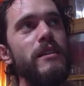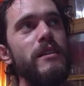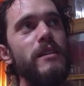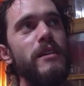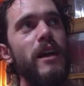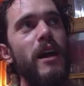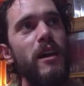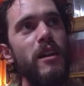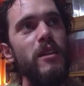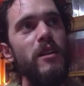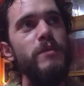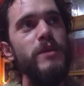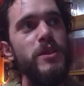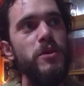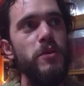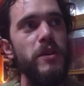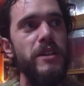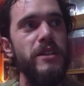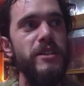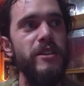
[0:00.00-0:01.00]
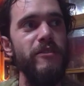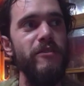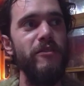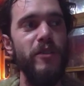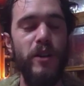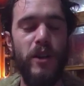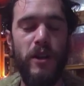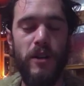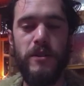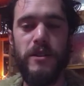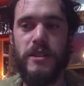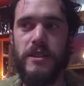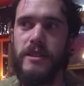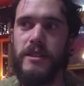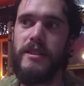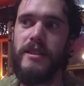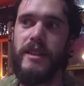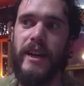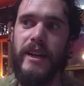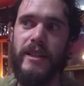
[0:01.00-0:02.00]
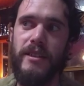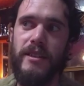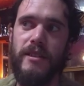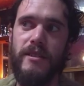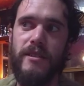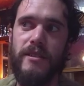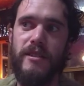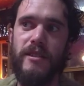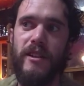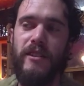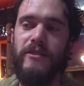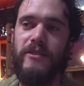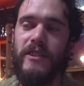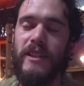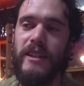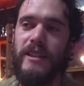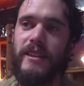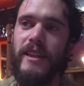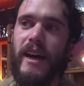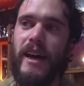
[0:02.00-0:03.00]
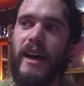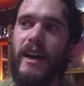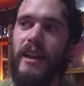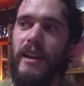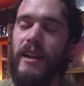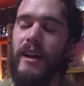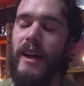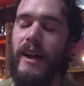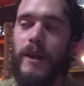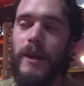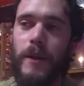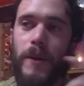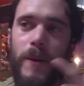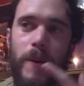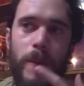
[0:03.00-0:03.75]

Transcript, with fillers: color between different altered states and stuff like that, like